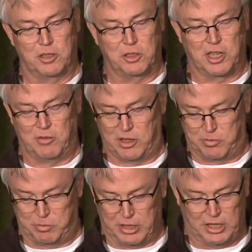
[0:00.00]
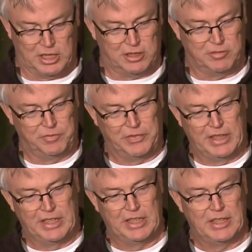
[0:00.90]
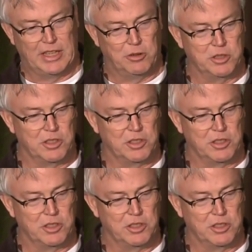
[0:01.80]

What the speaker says: driving up. But again, that was